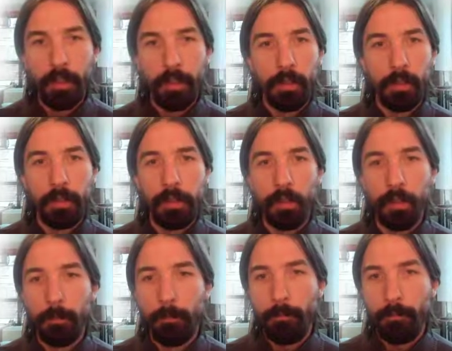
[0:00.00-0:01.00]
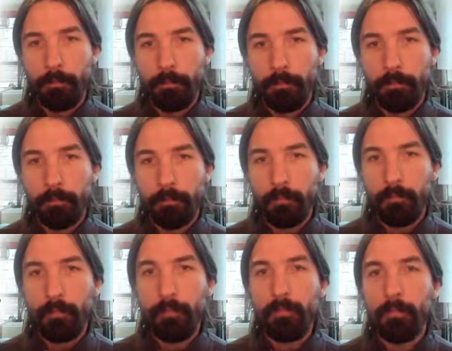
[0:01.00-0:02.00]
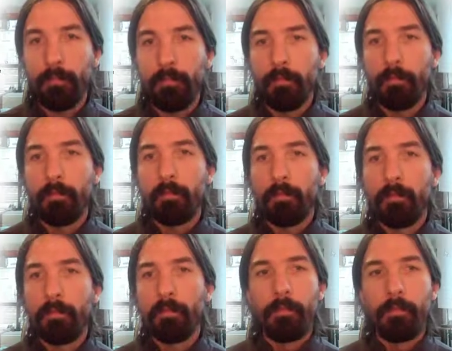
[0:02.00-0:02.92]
Nobody speaks.